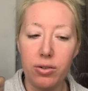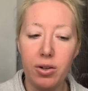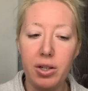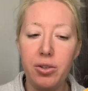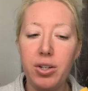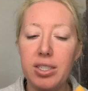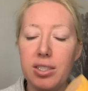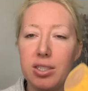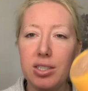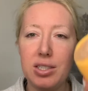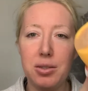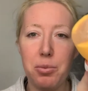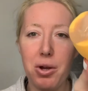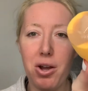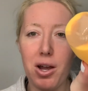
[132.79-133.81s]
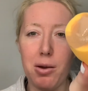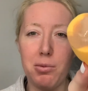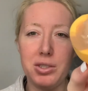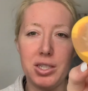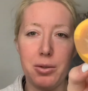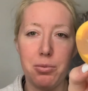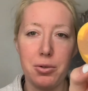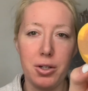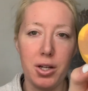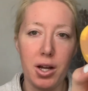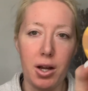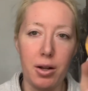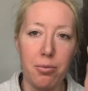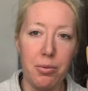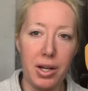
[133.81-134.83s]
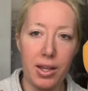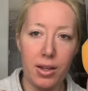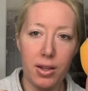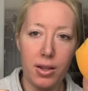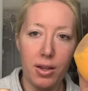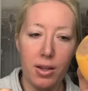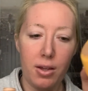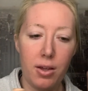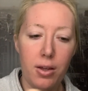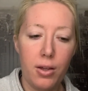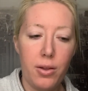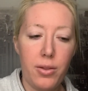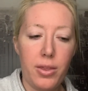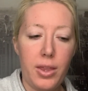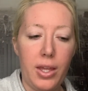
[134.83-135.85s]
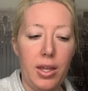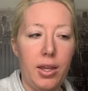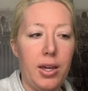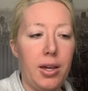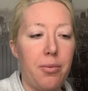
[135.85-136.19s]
and you guys, this is about how much I put on my thing.